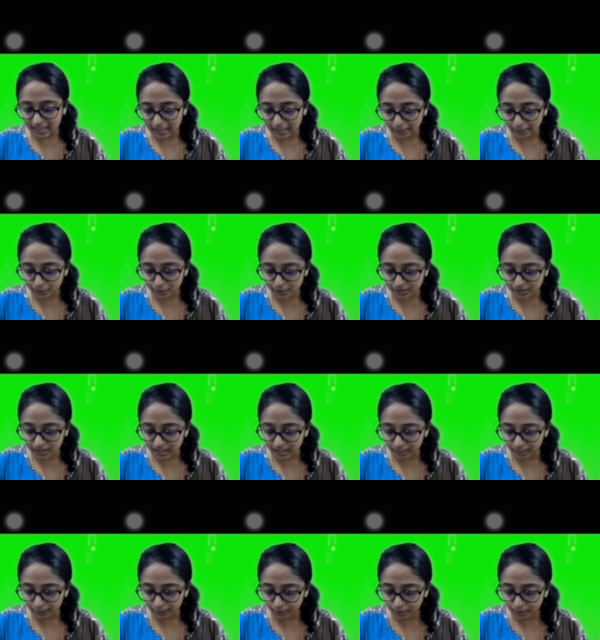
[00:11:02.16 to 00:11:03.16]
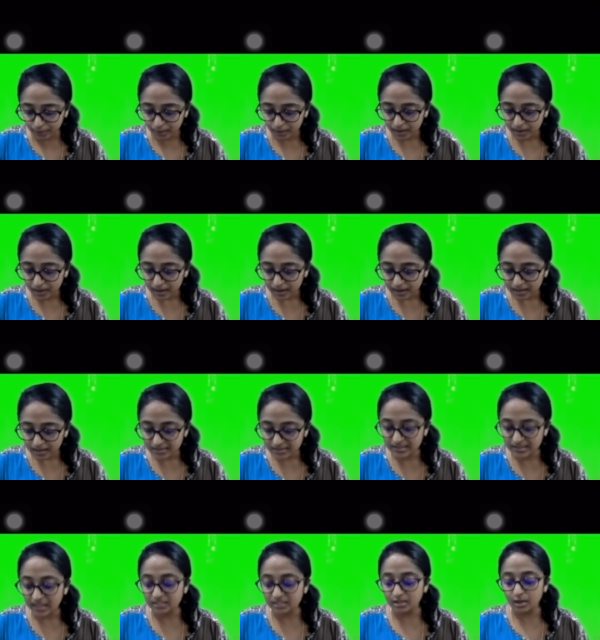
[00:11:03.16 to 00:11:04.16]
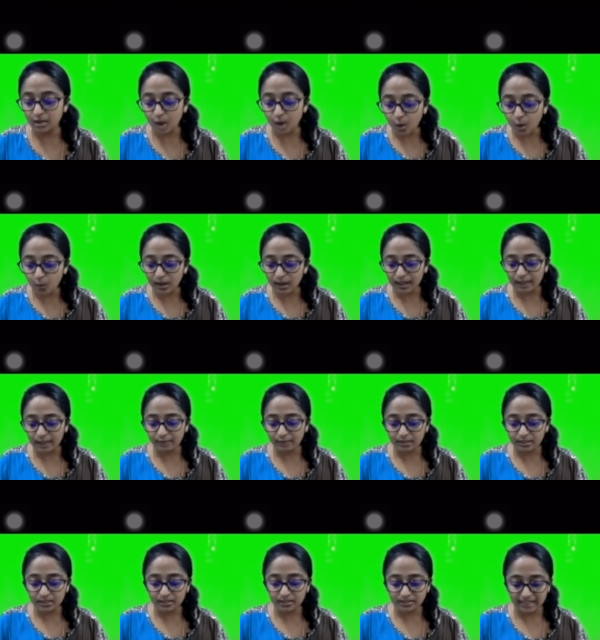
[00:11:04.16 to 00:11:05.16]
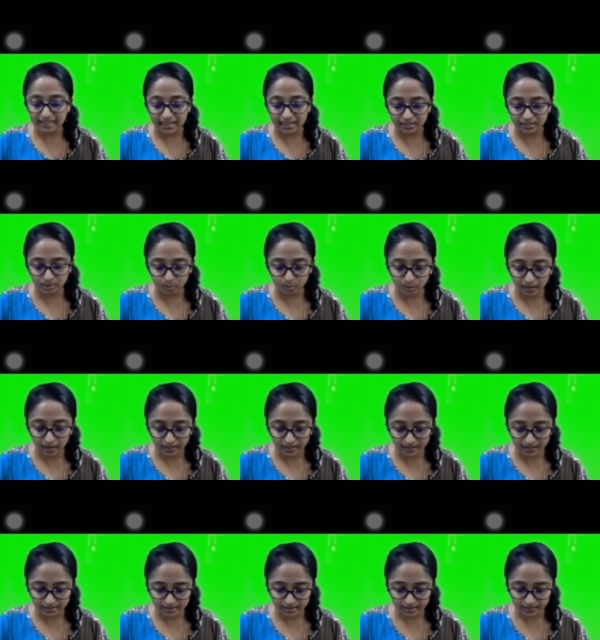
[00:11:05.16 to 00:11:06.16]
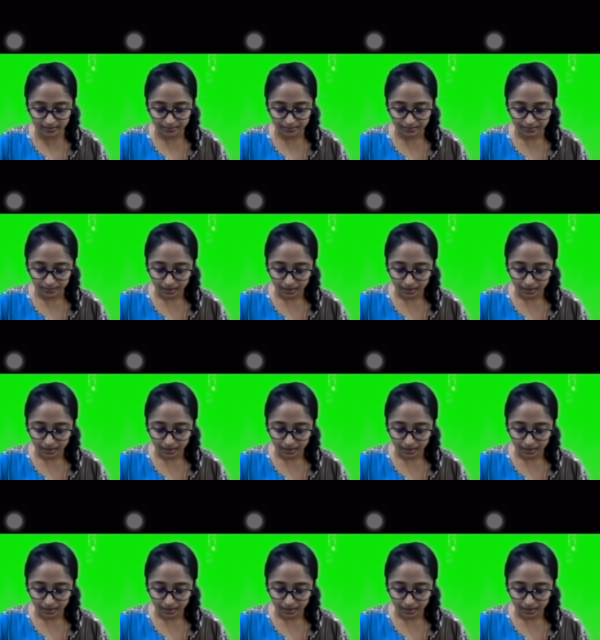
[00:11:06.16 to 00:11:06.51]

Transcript: the left diaphragm is at a lower level than the right.